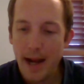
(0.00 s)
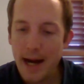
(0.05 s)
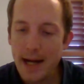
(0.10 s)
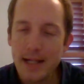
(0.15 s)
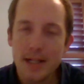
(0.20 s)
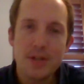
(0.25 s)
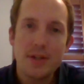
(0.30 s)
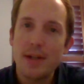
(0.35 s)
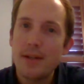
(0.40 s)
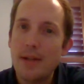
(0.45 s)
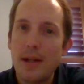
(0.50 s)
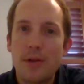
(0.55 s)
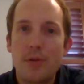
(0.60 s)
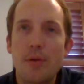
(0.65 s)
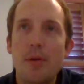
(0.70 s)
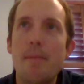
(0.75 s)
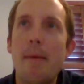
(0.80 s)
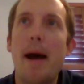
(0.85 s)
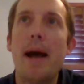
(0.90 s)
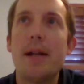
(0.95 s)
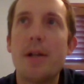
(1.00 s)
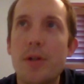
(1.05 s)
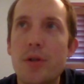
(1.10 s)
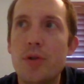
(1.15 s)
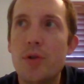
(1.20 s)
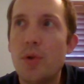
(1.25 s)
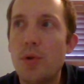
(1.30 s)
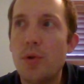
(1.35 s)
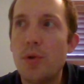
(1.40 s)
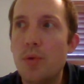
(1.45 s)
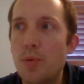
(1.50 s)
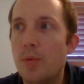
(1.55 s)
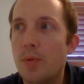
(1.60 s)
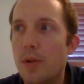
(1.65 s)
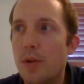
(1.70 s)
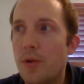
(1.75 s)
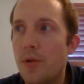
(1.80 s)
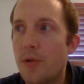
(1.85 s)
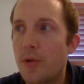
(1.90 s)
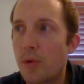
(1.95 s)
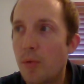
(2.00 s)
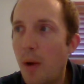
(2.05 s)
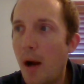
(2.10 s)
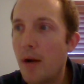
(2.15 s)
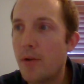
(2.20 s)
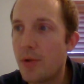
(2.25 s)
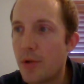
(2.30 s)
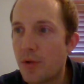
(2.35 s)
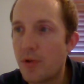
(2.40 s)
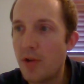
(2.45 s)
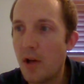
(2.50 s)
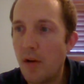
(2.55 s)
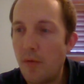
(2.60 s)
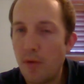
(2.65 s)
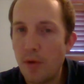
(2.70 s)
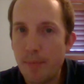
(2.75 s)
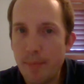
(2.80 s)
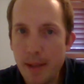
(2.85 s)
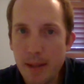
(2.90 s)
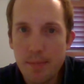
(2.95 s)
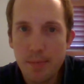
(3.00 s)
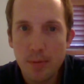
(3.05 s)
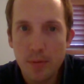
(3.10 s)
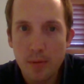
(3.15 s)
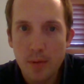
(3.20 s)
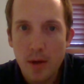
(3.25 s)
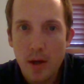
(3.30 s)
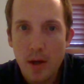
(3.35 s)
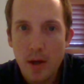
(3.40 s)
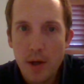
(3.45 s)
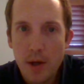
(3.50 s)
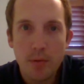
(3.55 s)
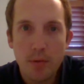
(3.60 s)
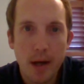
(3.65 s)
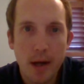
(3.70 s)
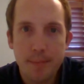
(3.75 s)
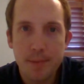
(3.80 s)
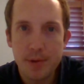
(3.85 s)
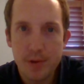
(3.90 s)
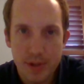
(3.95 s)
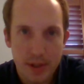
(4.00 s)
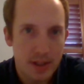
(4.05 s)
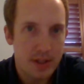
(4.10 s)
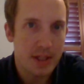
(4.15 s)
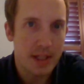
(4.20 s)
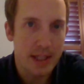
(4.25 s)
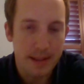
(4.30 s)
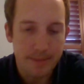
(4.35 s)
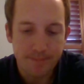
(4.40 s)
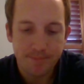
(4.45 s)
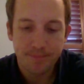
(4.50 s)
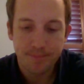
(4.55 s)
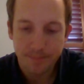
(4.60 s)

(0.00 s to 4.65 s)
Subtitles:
And it's a reminder to surround yourself with people who will help you succeed.